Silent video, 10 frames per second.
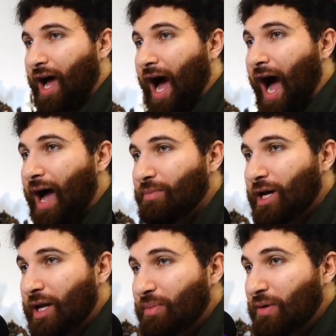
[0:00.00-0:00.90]
I'm
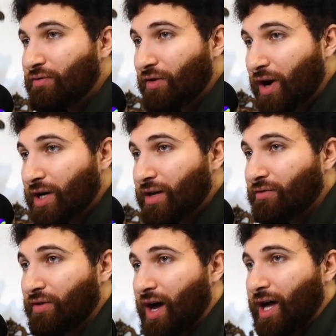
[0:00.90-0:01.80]
going to be fucking
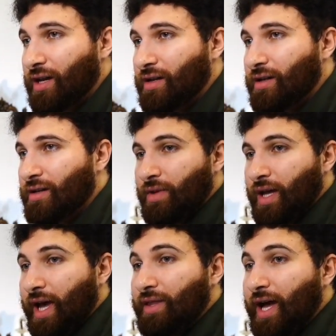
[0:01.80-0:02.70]
fine.
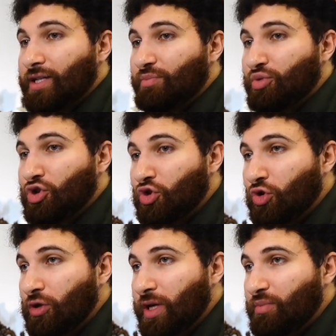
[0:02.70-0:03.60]
And that's
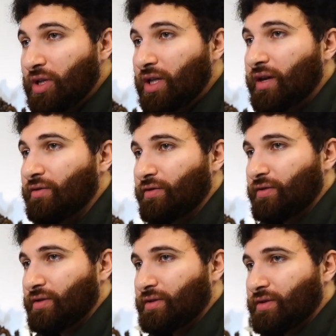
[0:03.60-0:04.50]
purely
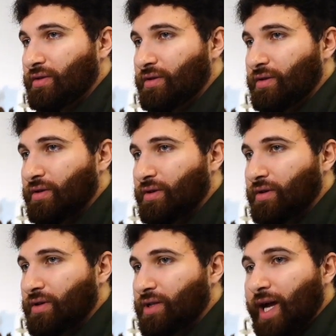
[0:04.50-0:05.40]
belief.
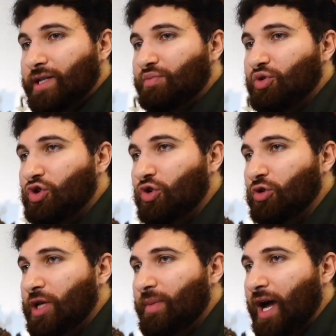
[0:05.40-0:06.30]
That's
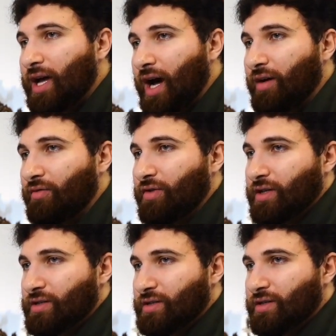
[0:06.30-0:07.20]
purely my
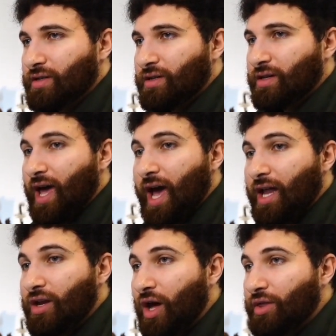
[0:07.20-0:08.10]
confidence
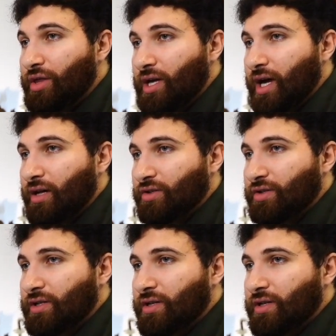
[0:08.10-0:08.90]
and nothing else.